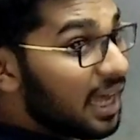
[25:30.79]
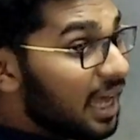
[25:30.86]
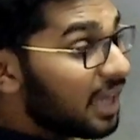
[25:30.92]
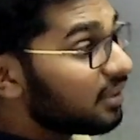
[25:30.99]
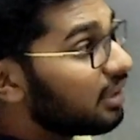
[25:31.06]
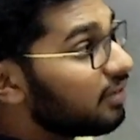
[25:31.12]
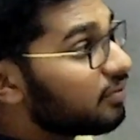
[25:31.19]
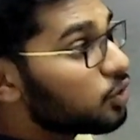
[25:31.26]

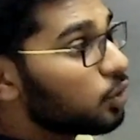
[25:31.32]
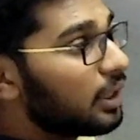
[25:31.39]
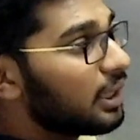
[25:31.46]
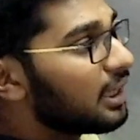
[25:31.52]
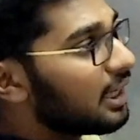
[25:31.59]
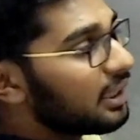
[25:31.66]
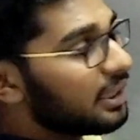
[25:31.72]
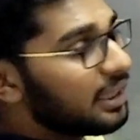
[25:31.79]
And if sugar
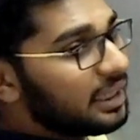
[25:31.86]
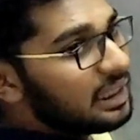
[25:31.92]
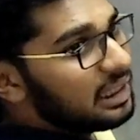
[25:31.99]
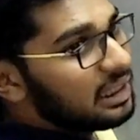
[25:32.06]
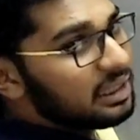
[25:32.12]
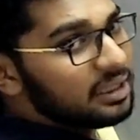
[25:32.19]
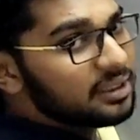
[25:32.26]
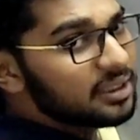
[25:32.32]
content
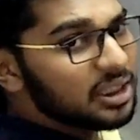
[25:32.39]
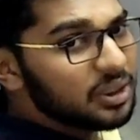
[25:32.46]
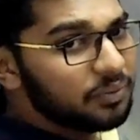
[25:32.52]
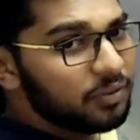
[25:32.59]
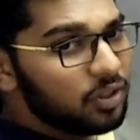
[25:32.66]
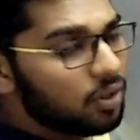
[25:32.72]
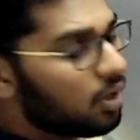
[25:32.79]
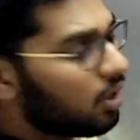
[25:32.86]
increases,
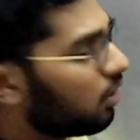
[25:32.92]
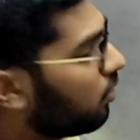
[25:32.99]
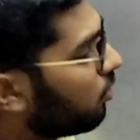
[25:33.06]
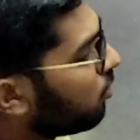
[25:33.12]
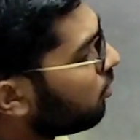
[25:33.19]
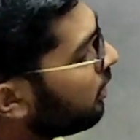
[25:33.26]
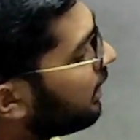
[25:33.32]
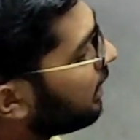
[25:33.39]
we all
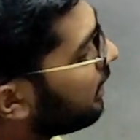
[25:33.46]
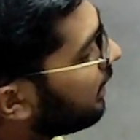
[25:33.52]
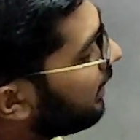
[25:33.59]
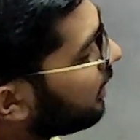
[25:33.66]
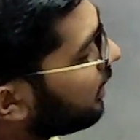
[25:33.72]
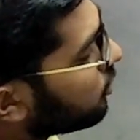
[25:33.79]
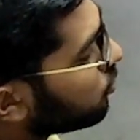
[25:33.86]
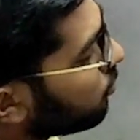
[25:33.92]
know it
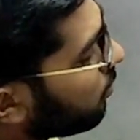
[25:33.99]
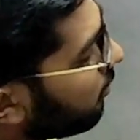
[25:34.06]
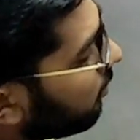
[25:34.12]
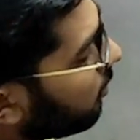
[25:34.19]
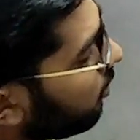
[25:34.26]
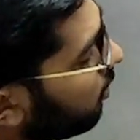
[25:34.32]
leads to a